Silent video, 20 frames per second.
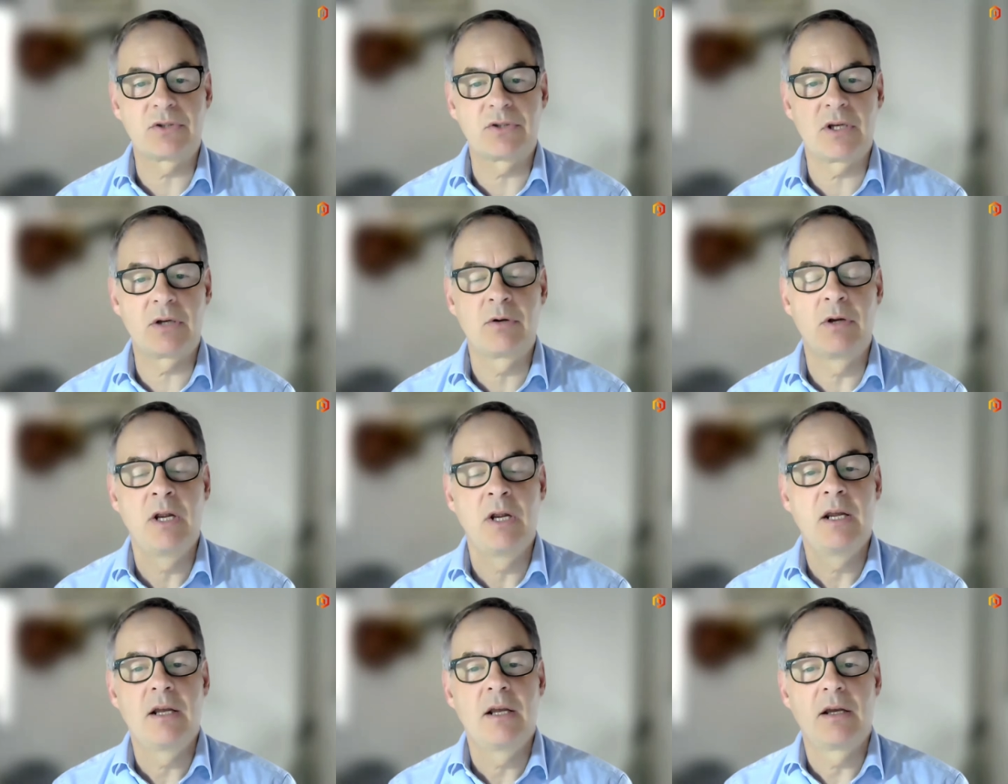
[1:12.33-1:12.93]
So uh,
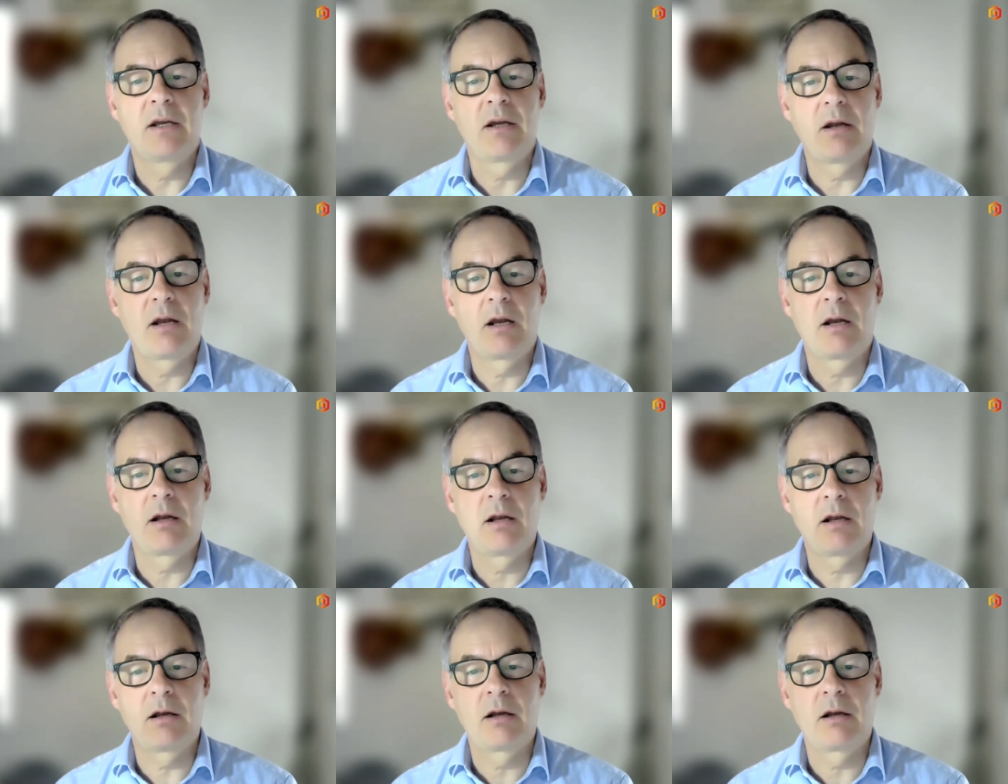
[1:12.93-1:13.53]
a,
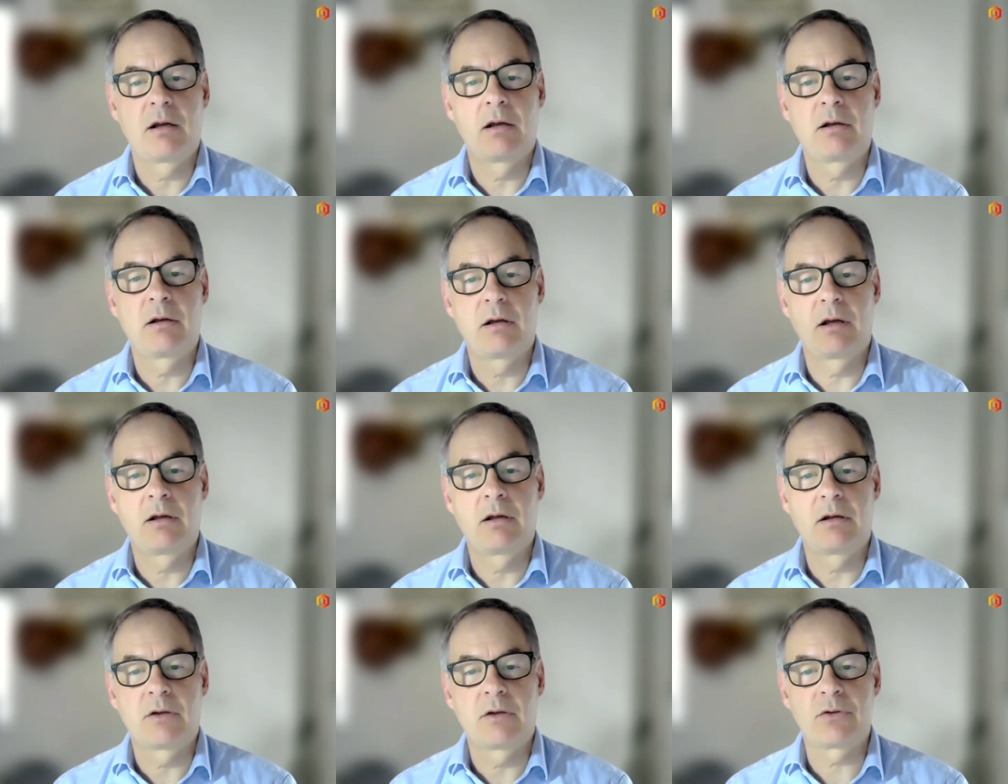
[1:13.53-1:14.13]
uh, uh,
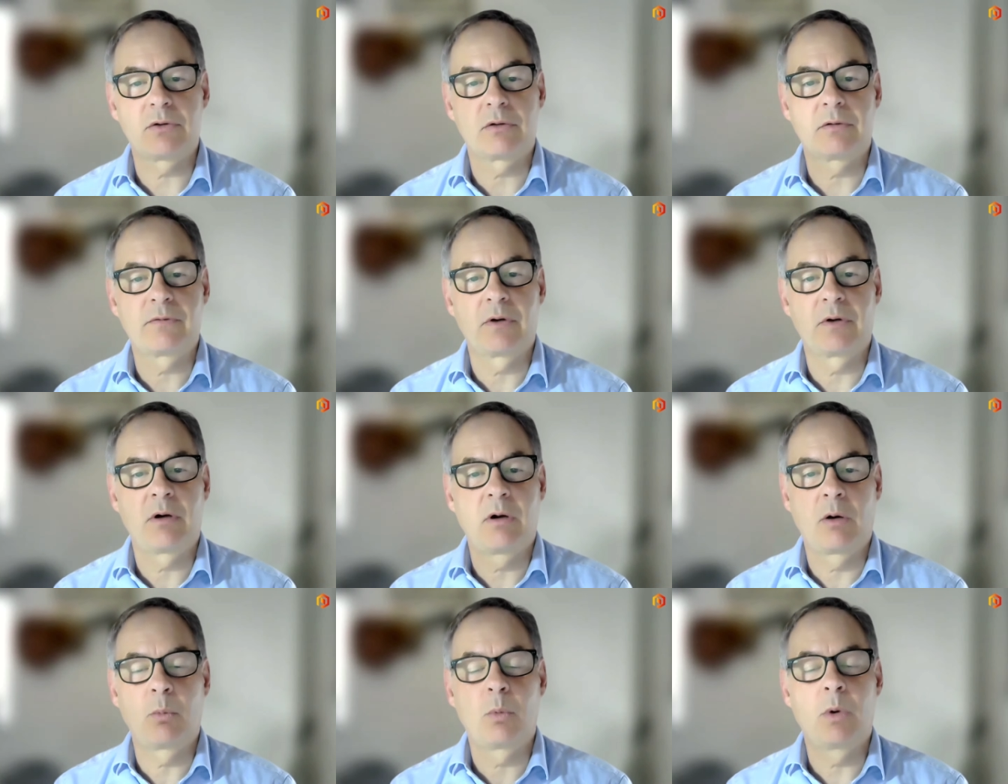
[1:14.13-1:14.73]
uh, a, sort of
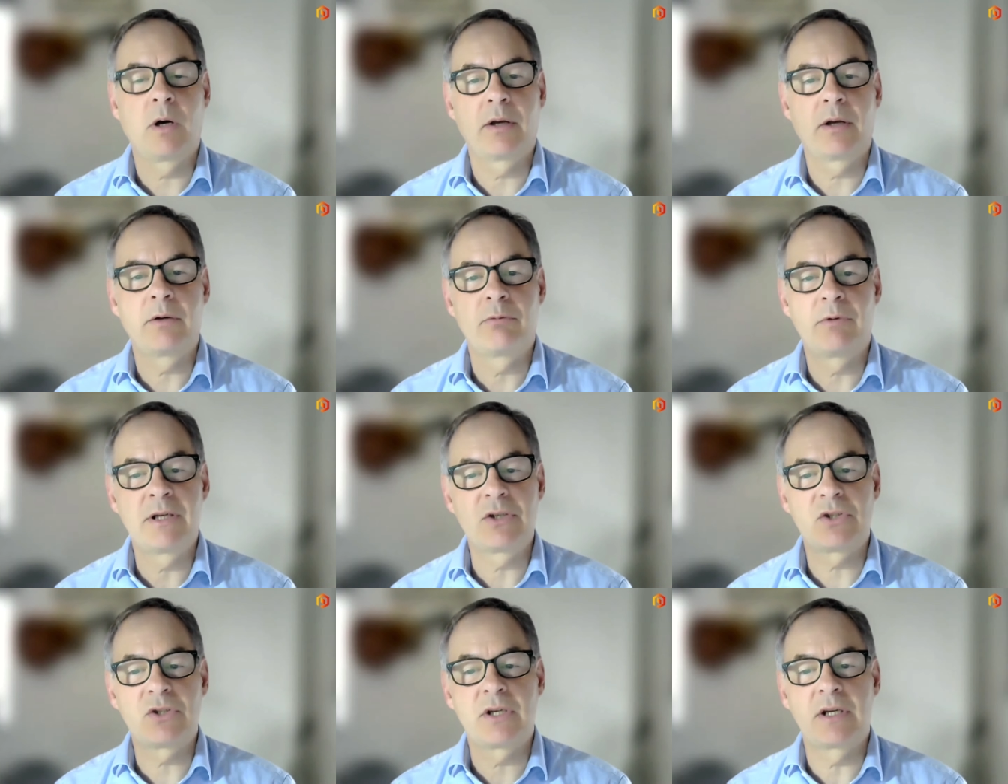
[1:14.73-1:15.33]
a, a
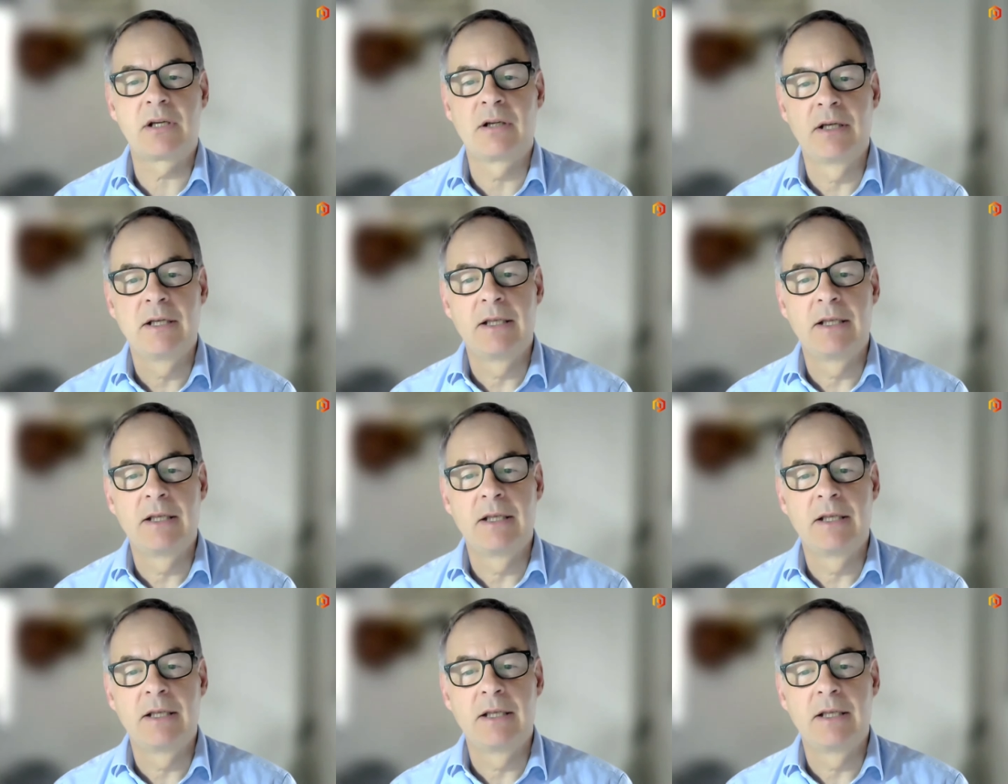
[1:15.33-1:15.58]
wide-reaching